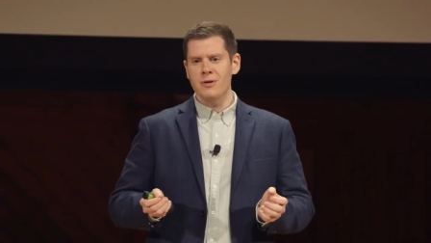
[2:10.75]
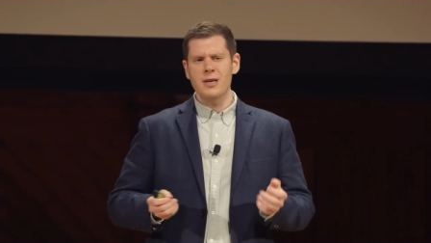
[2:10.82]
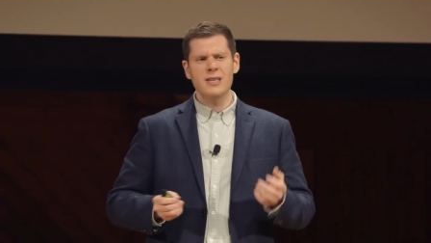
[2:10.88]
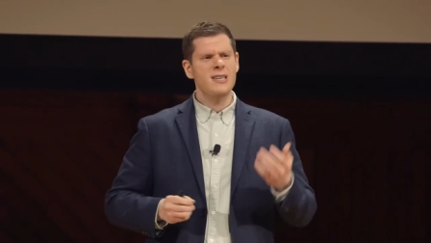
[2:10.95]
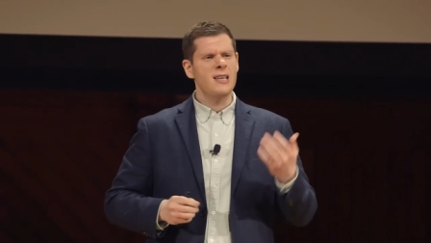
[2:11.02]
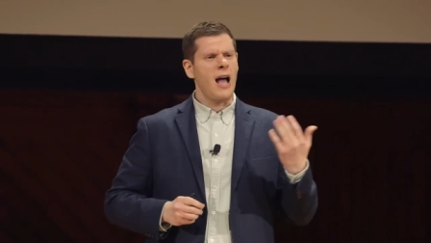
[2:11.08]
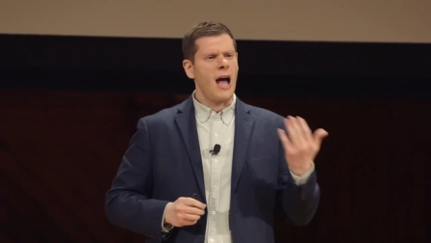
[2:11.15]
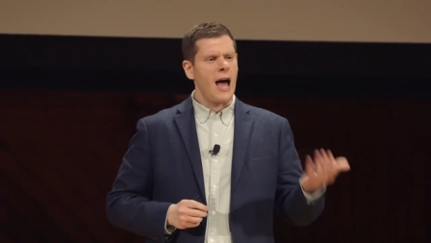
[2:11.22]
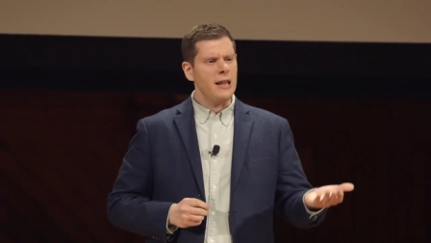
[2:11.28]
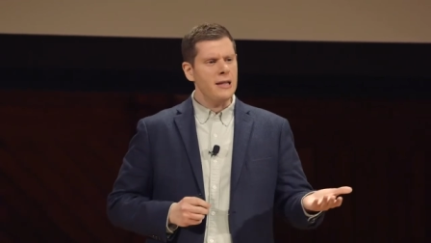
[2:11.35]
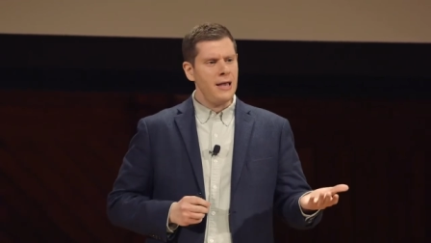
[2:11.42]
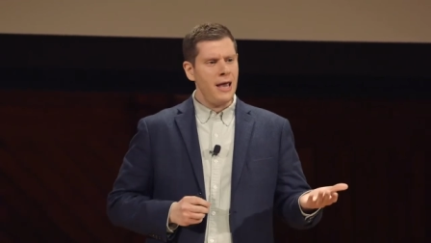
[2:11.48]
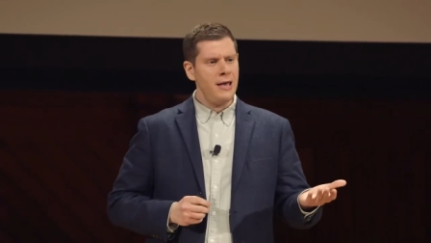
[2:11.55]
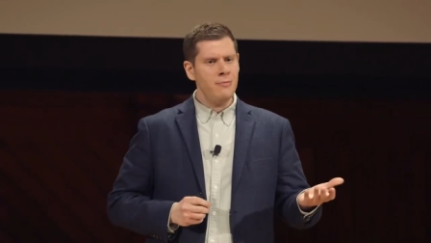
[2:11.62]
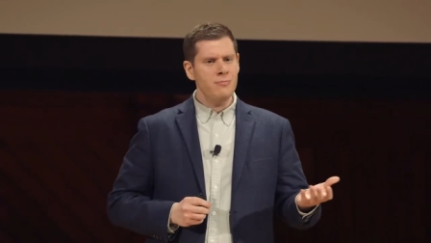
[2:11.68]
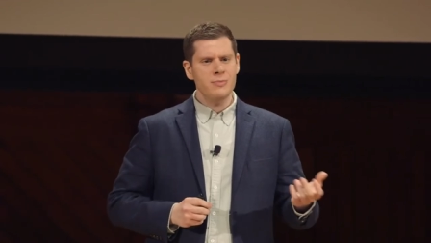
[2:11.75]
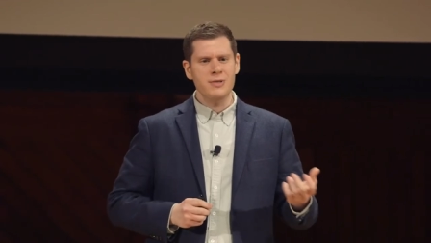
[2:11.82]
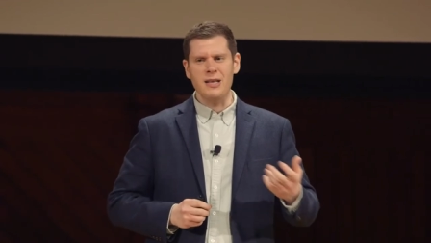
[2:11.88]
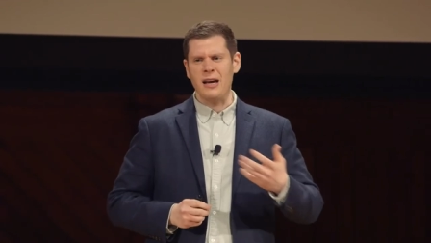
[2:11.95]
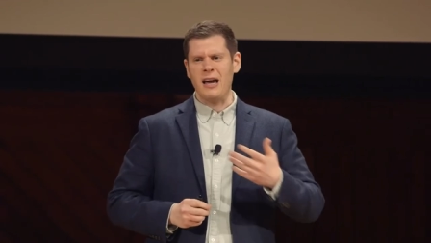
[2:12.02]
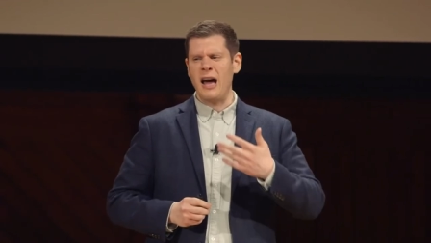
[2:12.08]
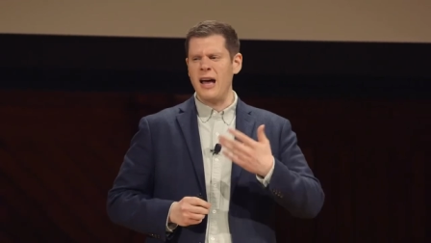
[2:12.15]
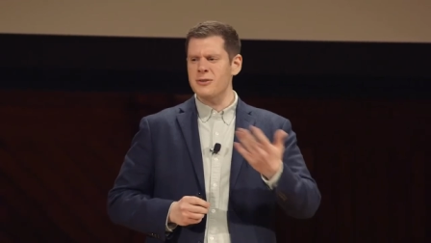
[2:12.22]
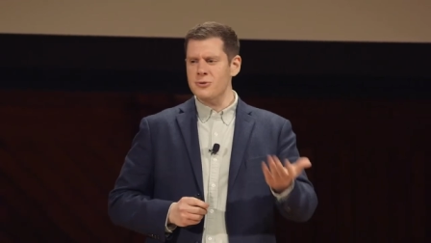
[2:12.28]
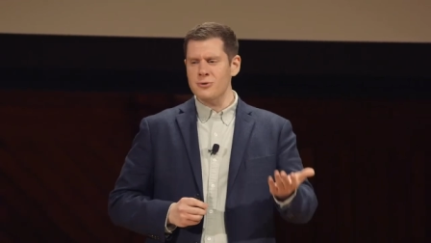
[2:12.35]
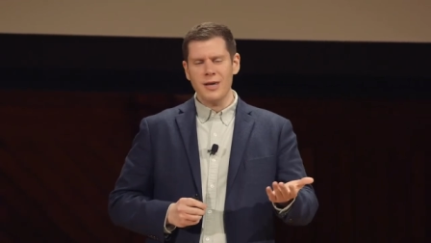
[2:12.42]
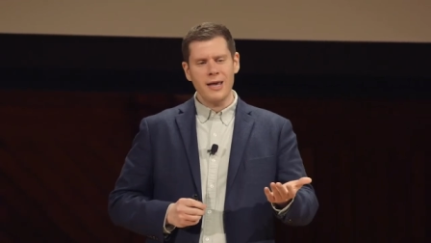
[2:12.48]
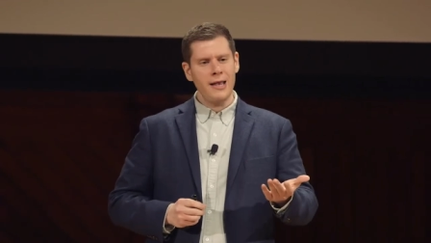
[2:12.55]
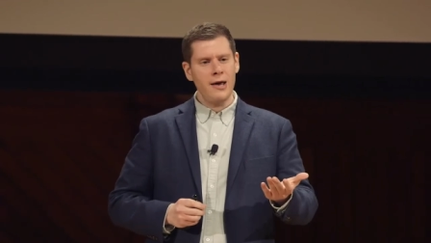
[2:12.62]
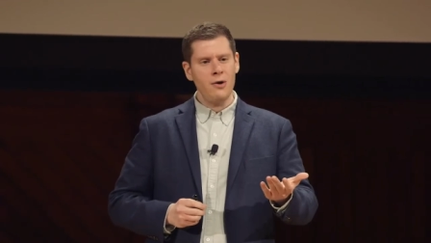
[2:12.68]
Is it a holiday? Did a
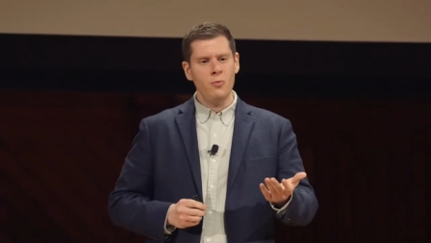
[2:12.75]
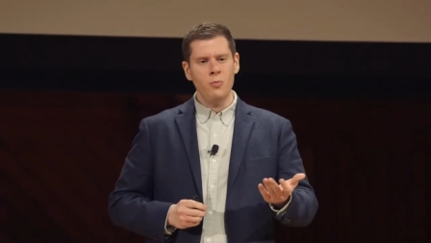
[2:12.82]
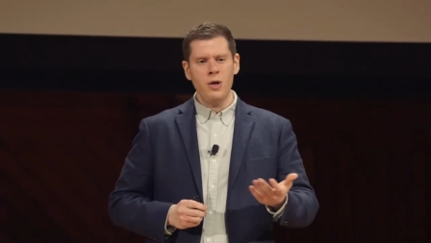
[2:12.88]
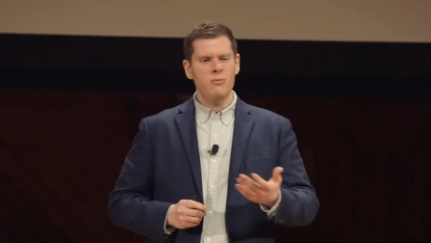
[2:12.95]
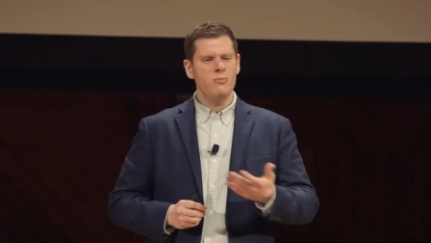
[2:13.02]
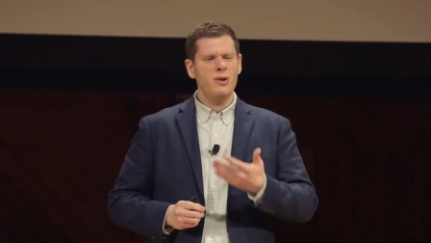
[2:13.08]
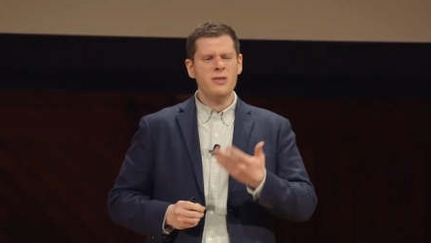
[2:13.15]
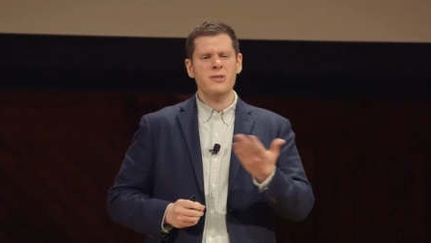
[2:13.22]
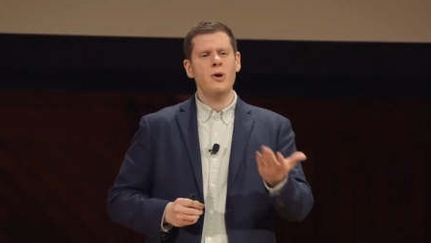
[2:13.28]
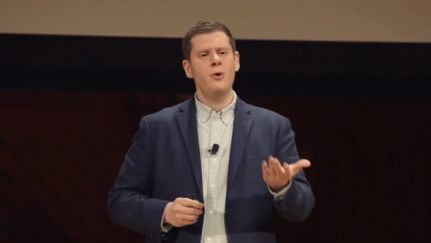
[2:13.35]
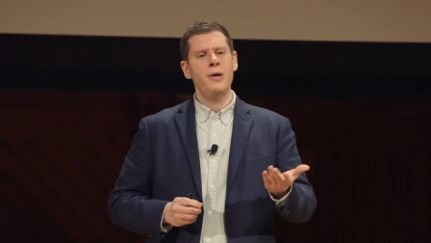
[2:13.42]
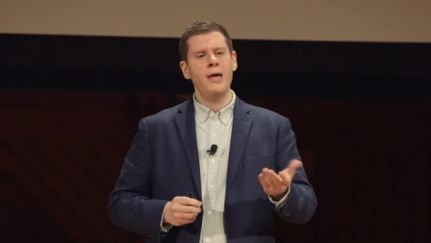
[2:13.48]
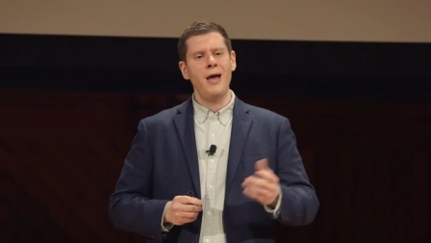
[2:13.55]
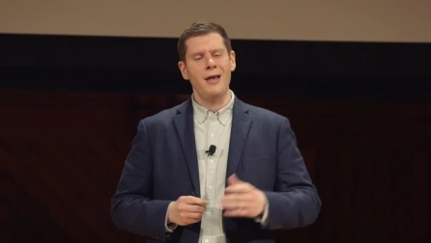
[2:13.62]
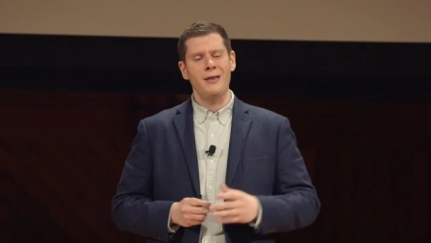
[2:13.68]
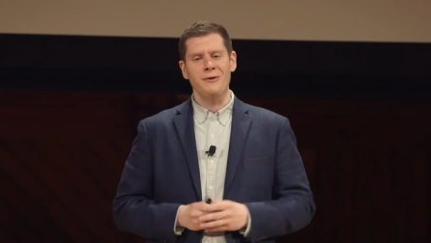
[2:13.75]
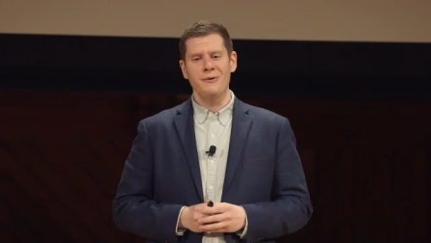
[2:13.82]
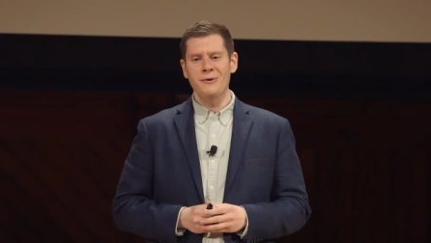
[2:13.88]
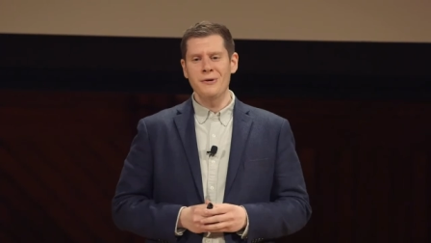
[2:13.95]
concert get out? What, what's going on?